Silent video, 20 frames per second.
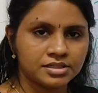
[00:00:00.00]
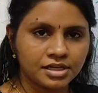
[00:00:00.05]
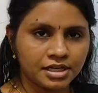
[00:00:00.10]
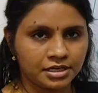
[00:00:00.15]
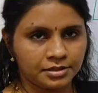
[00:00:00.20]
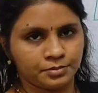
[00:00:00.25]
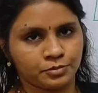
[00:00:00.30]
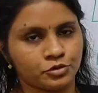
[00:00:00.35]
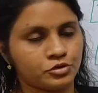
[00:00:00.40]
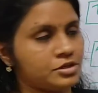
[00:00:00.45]
the
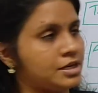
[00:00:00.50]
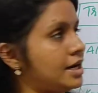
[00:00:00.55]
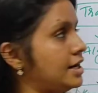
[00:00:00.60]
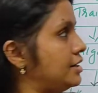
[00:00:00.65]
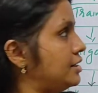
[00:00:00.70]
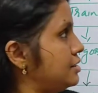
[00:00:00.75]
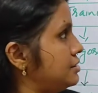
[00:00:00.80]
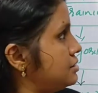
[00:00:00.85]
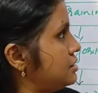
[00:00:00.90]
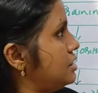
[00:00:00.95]
input
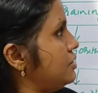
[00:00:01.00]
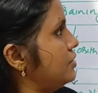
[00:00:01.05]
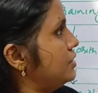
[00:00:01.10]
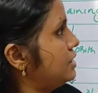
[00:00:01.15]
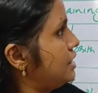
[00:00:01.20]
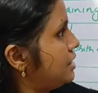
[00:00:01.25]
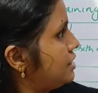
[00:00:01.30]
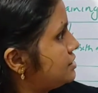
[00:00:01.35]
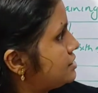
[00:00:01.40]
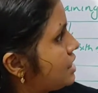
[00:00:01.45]
data is given,
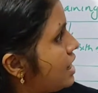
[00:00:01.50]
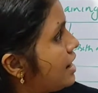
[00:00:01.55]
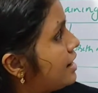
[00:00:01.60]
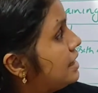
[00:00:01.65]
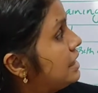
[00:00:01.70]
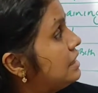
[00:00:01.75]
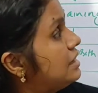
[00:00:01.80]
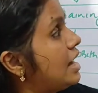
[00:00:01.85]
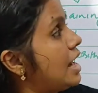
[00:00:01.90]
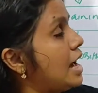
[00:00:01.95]
that is
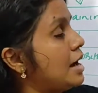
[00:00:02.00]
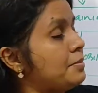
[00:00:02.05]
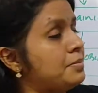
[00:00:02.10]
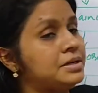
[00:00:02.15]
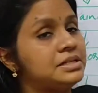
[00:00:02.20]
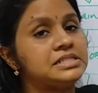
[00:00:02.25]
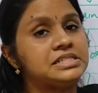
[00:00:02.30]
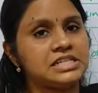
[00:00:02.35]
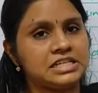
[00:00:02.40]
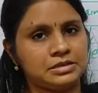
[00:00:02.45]
unlabeled